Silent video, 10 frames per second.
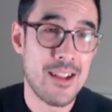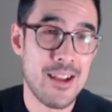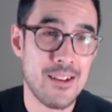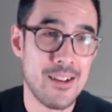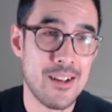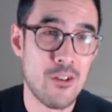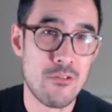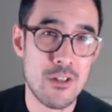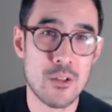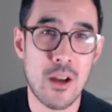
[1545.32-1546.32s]
uh, a
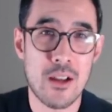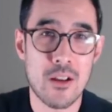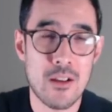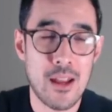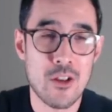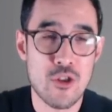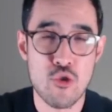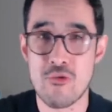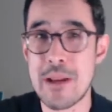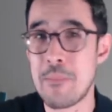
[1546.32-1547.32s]
real
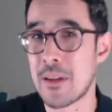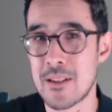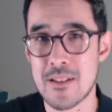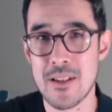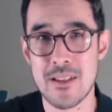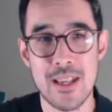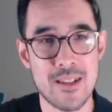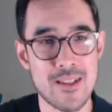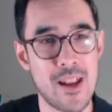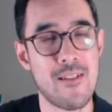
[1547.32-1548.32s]
extreme and consistent
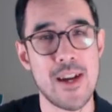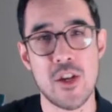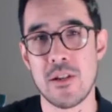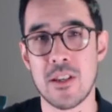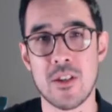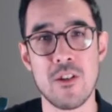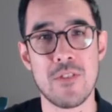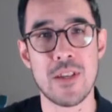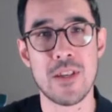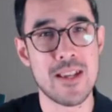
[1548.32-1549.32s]
acceleration in
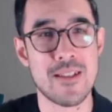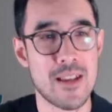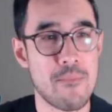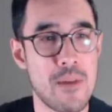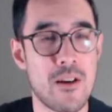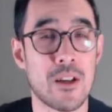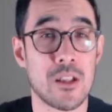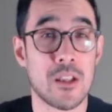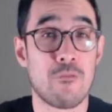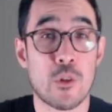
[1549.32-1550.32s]
COVID cases in
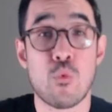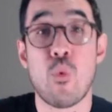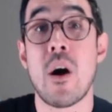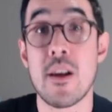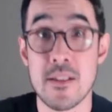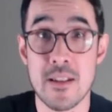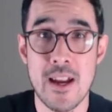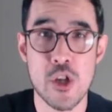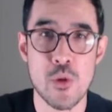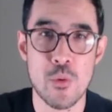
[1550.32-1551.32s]
America that requires a
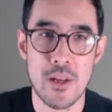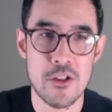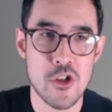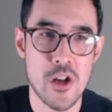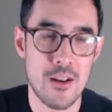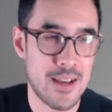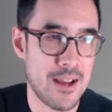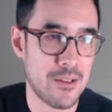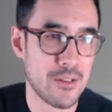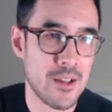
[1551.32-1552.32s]
national-led
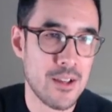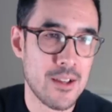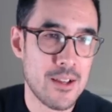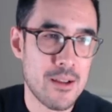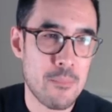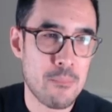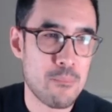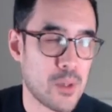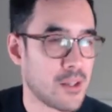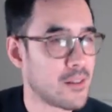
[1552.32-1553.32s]
shutdown.
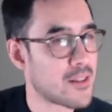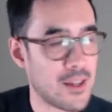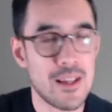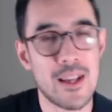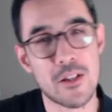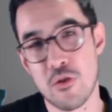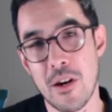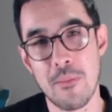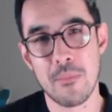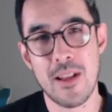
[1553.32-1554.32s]
But certainly under
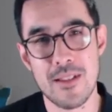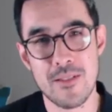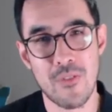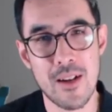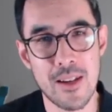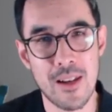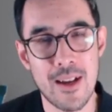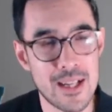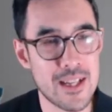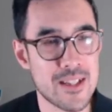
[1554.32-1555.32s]
Trump, that's very
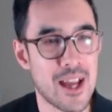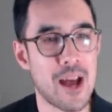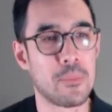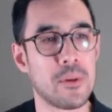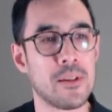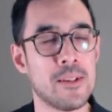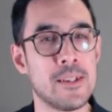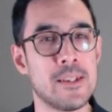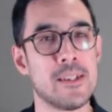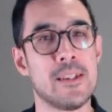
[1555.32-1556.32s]
unlikely to happen.
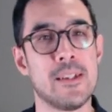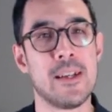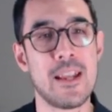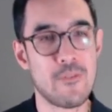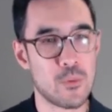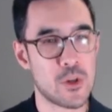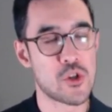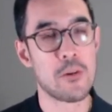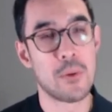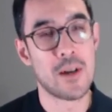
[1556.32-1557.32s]
Uh, and even with
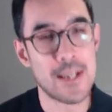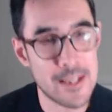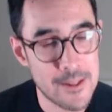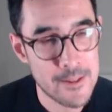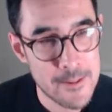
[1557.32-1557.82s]
Joe Biden,